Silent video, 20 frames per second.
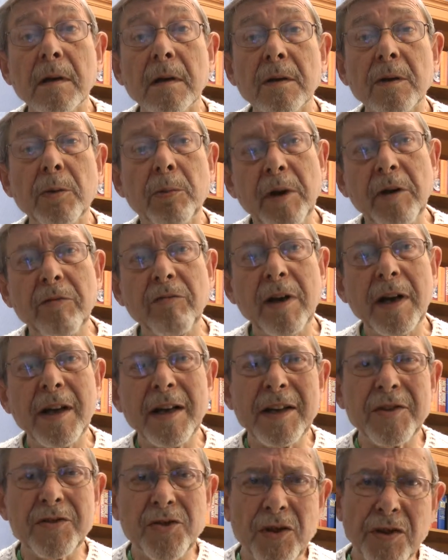Do we
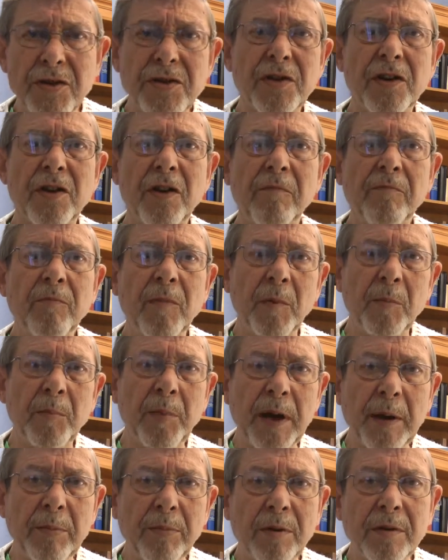really trust government
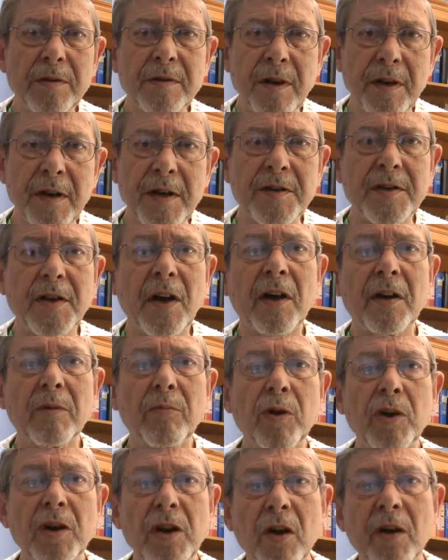people to decide
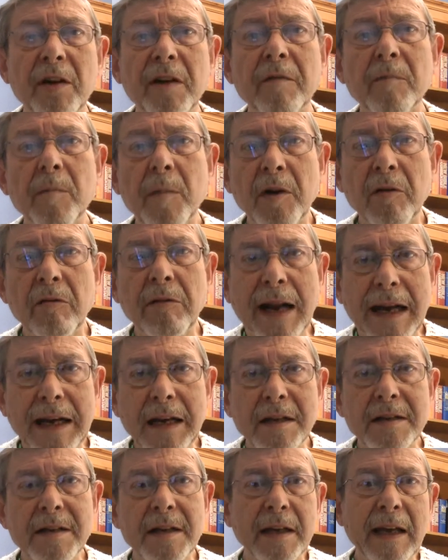what kind of
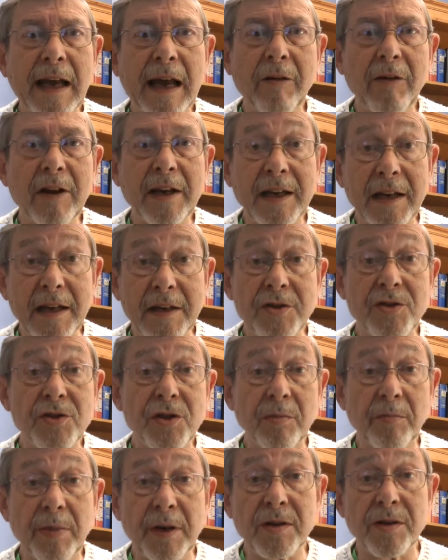morality our kids
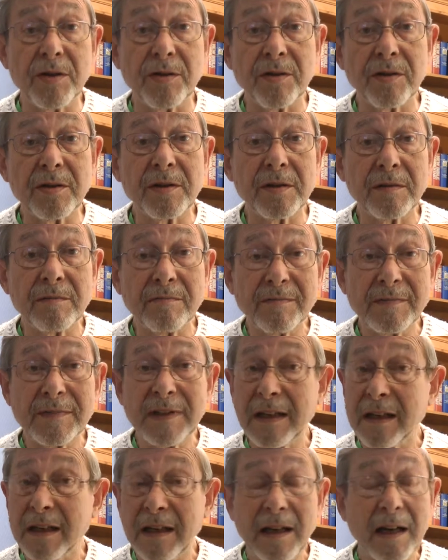should be taught?
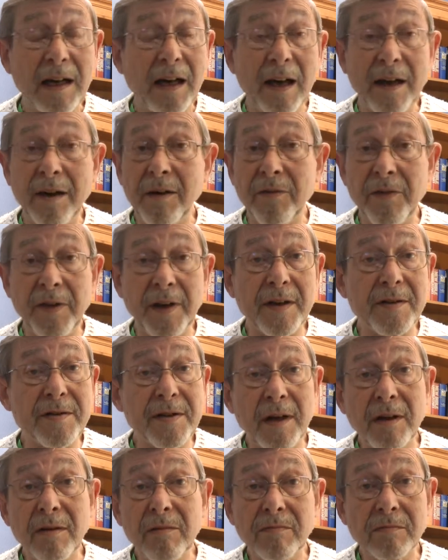I don't think
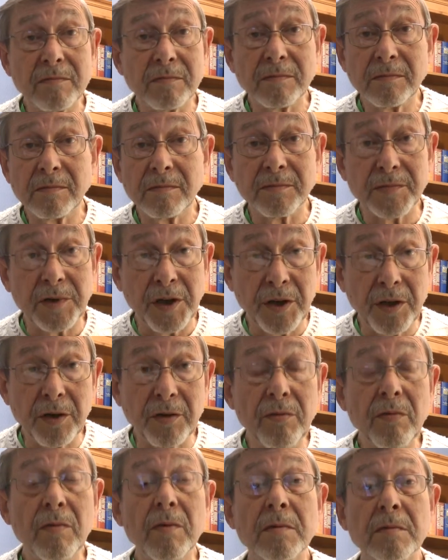so. Do
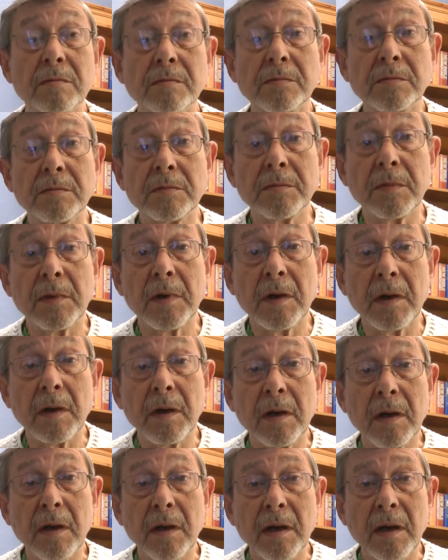you?
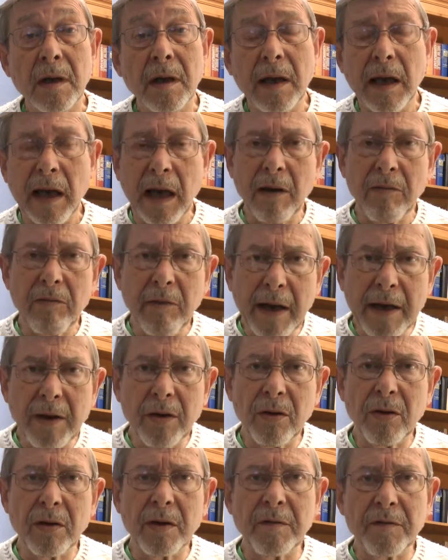Our
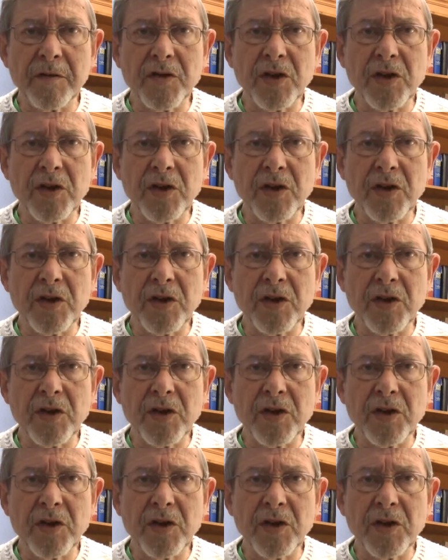record of